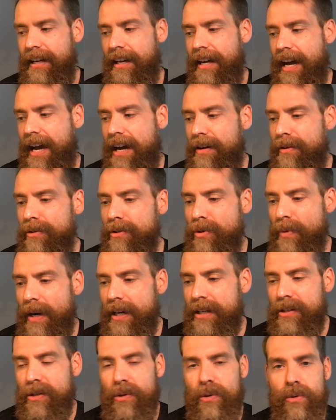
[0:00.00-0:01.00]
how do I
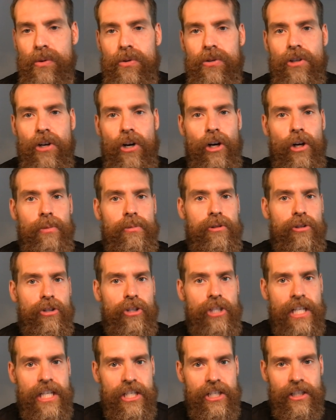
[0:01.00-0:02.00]
use carbs
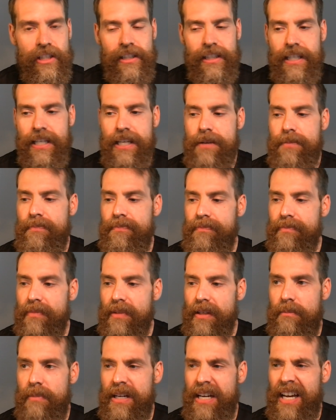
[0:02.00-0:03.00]
strategically,
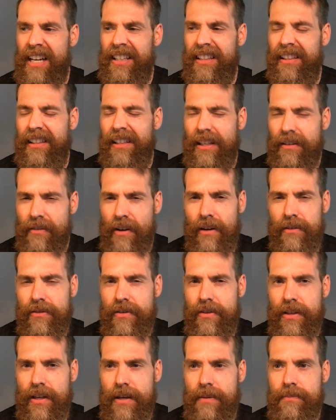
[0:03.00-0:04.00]
but not live off
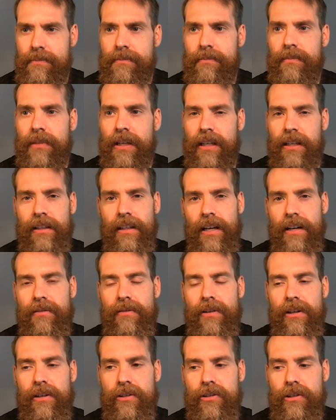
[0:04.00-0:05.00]
of them like a lot of
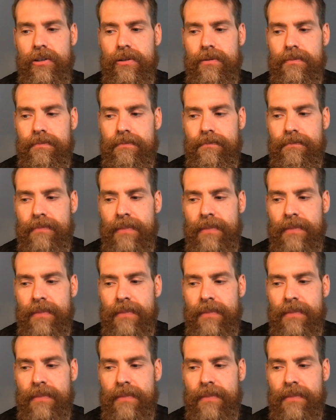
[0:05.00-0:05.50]
runners do.